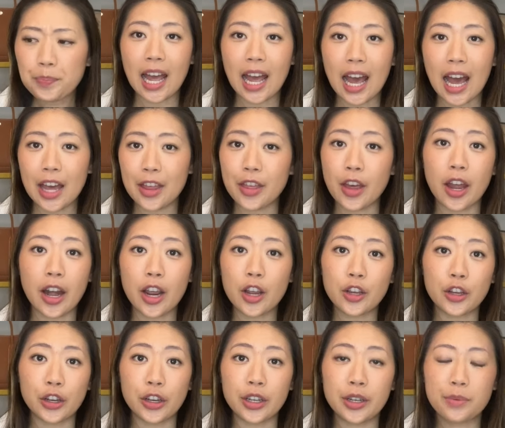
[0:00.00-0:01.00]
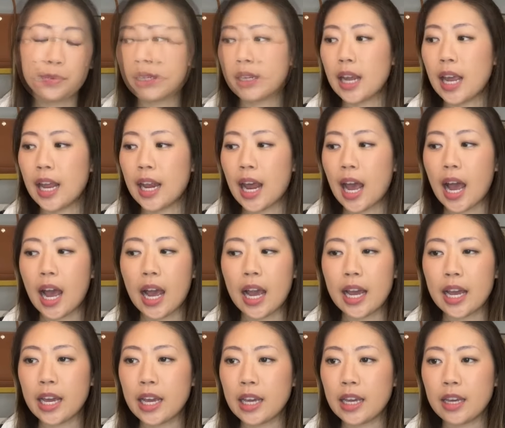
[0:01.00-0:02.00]
I thought I could, and
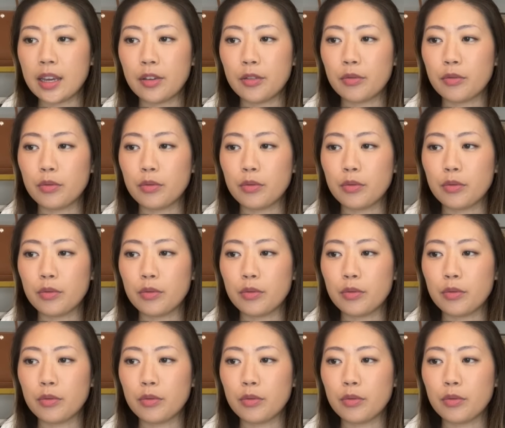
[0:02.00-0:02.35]
I